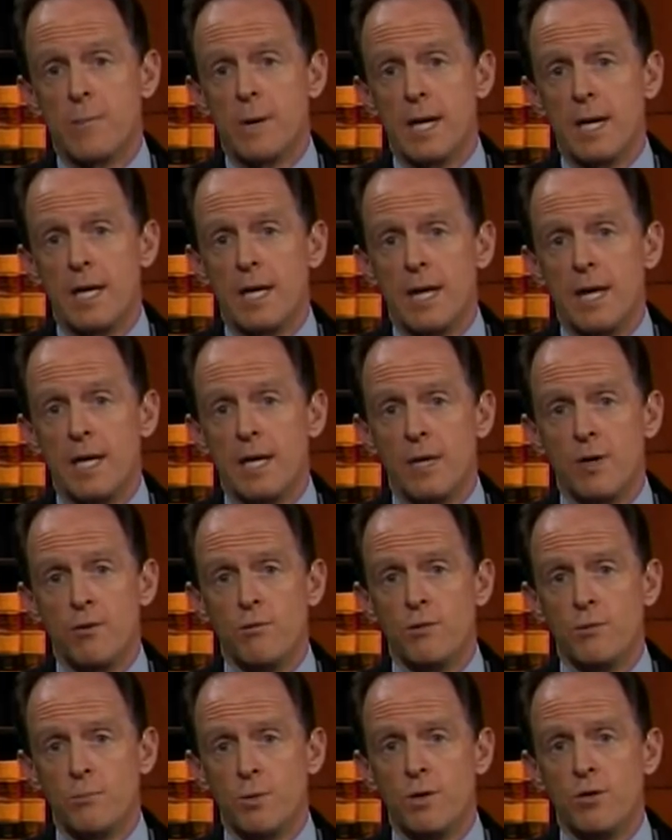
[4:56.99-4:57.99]
been a
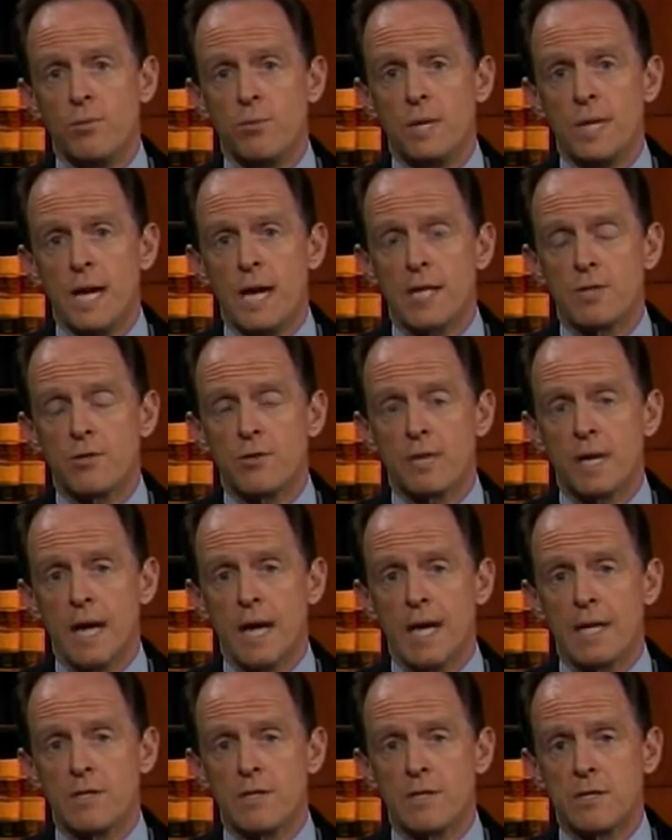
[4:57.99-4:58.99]
huge boom in natural
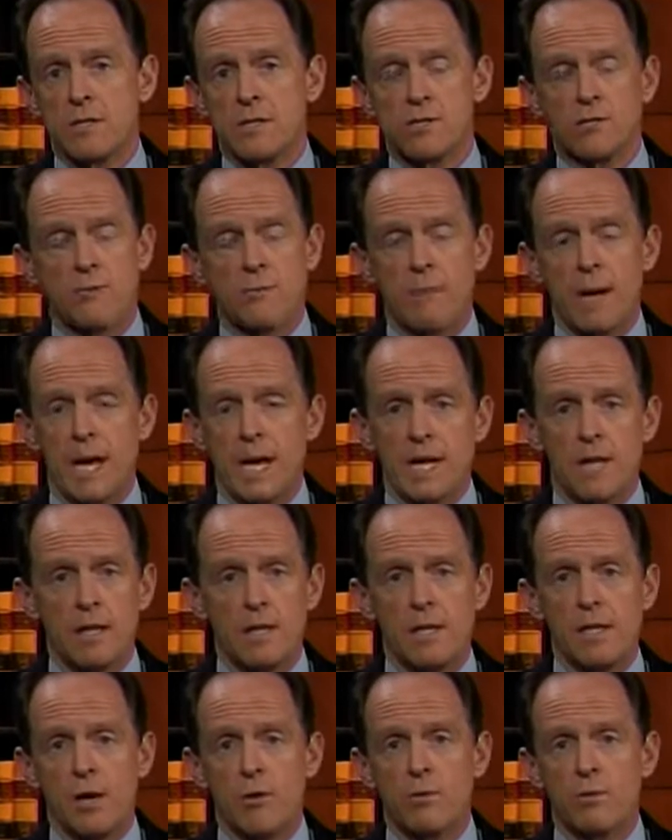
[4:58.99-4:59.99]
gas that's
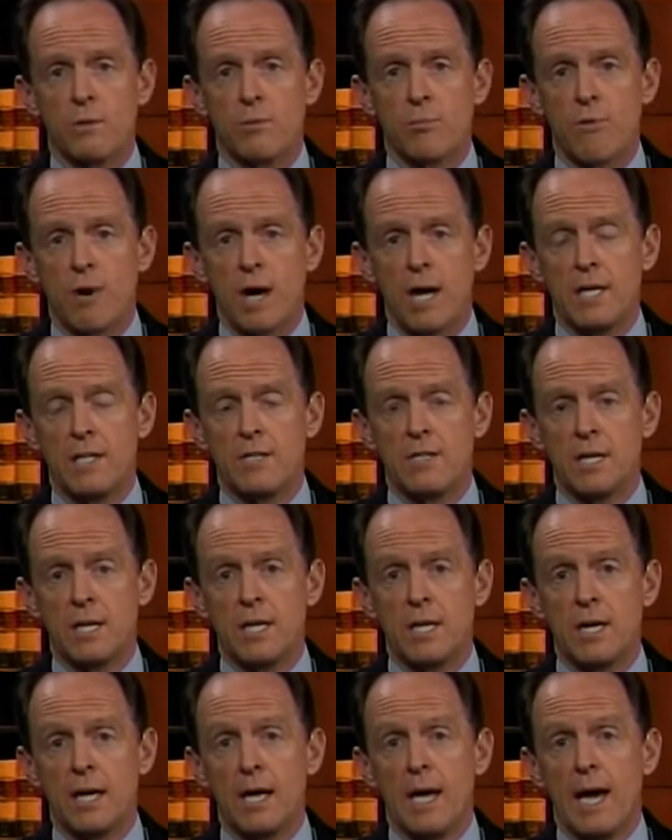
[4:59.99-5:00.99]
dramatically lowered the price,
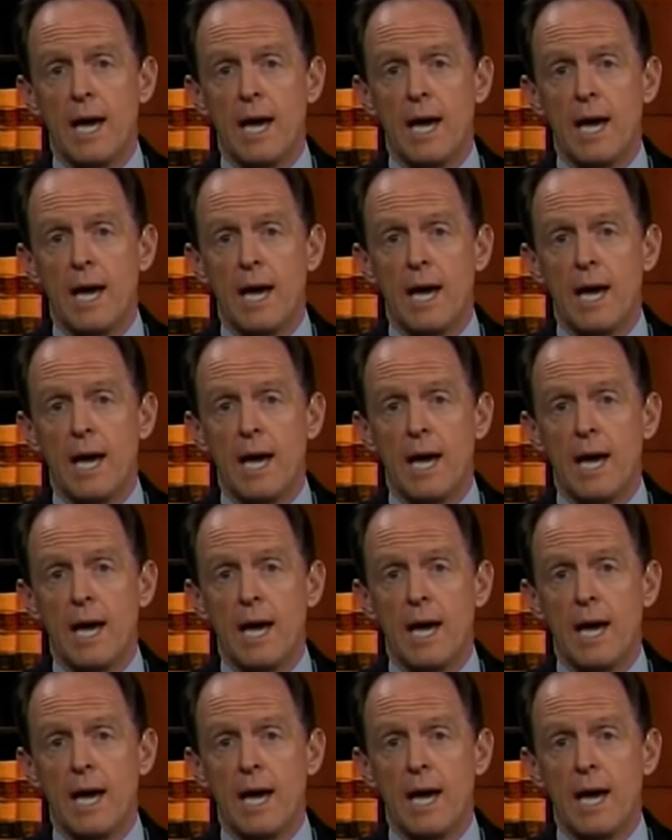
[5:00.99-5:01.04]
and,